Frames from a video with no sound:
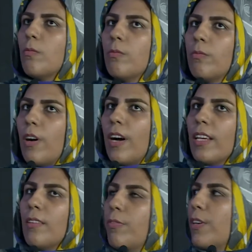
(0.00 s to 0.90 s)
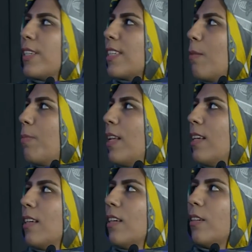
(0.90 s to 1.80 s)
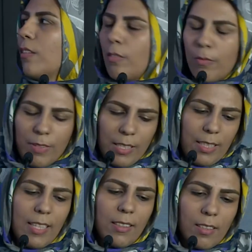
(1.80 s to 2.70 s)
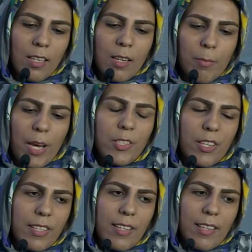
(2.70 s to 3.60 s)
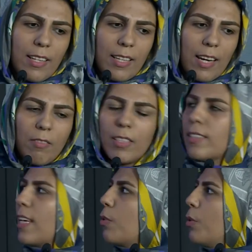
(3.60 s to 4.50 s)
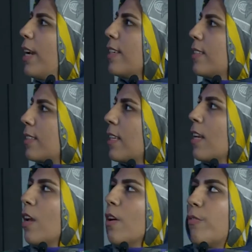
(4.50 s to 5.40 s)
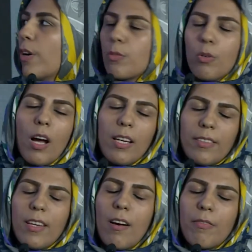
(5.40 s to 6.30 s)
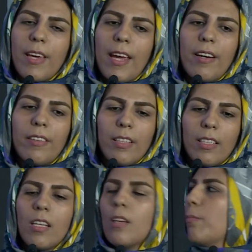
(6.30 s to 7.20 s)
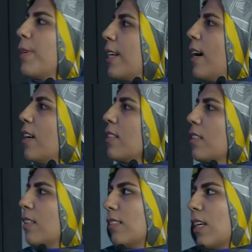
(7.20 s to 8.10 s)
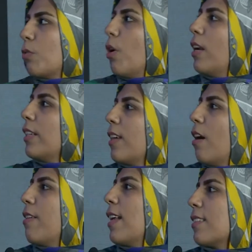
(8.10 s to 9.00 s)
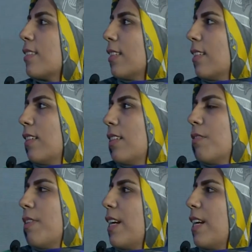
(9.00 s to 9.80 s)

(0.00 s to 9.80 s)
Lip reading: why, for example, we need patient-centered care. What's the quest for quality of care? Because the quality of health is very